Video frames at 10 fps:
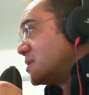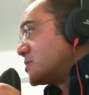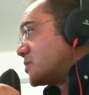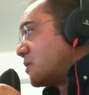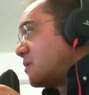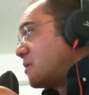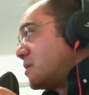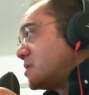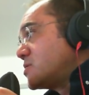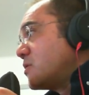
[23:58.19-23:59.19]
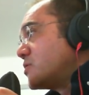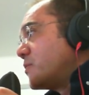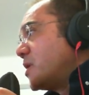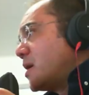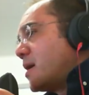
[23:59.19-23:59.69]
So it's going to
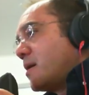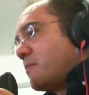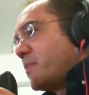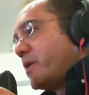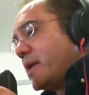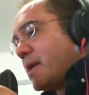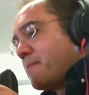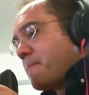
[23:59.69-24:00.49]
be very